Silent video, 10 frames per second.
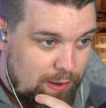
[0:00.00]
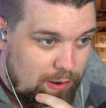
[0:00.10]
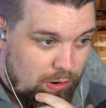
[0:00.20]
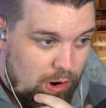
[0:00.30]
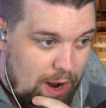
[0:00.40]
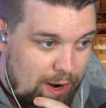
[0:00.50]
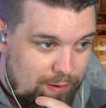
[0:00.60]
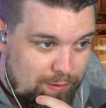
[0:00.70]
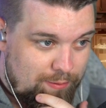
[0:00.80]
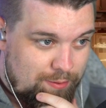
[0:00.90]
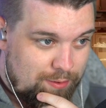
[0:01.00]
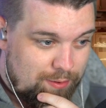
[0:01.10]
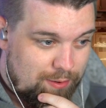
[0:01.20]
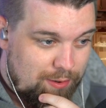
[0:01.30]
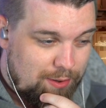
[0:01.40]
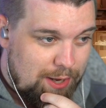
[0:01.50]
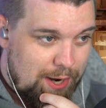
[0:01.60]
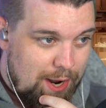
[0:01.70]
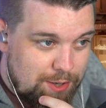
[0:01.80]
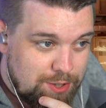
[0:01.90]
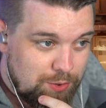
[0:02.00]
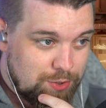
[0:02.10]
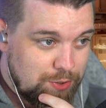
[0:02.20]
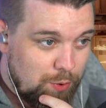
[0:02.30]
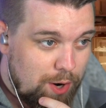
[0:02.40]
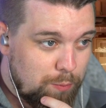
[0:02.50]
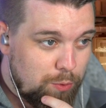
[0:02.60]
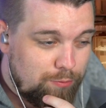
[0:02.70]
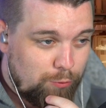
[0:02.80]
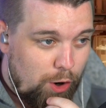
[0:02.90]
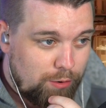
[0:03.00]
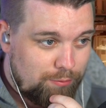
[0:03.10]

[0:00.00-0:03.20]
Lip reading: Right. Yeah, nah, she looks incredible. Fuck.